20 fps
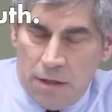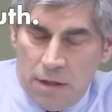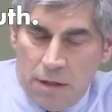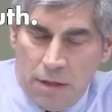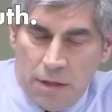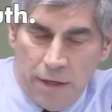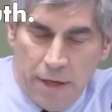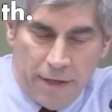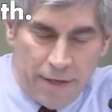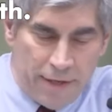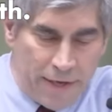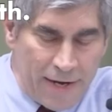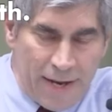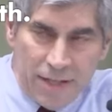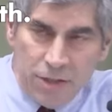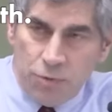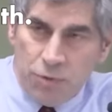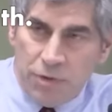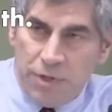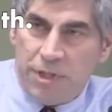And
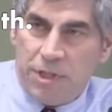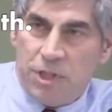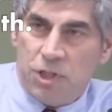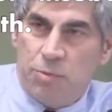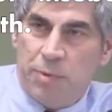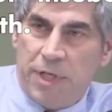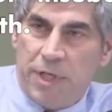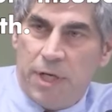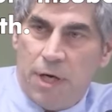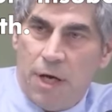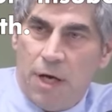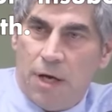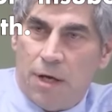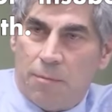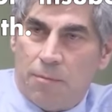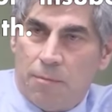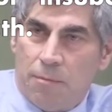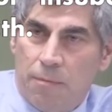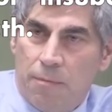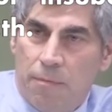that's what this has
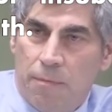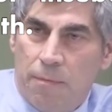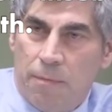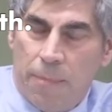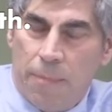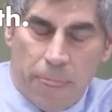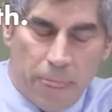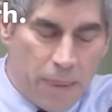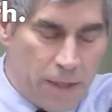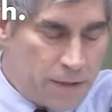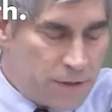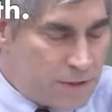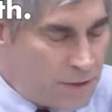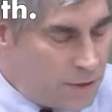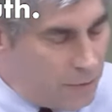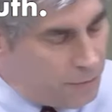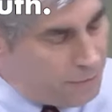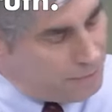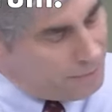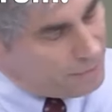become.
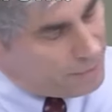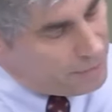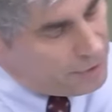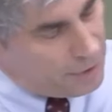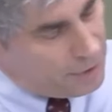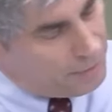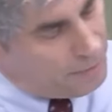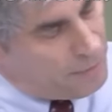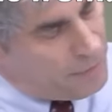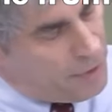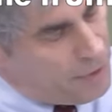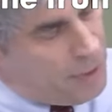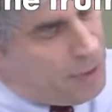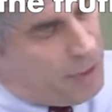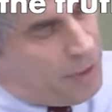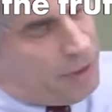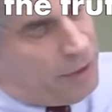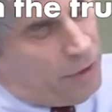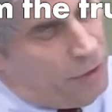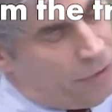So,
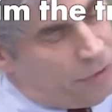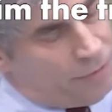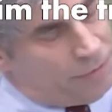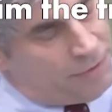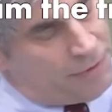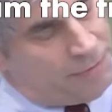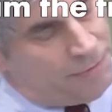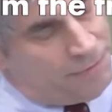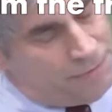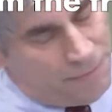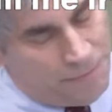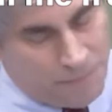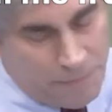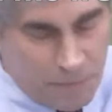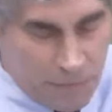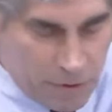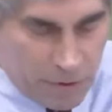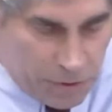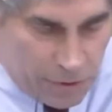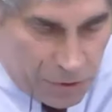you know,
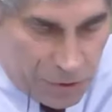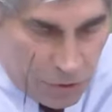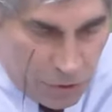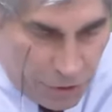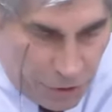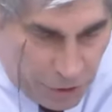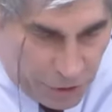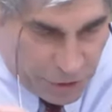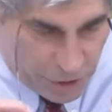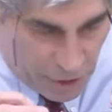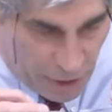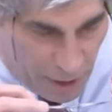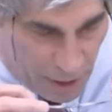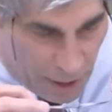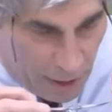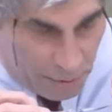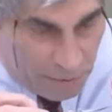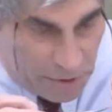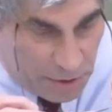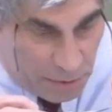do your jobs and be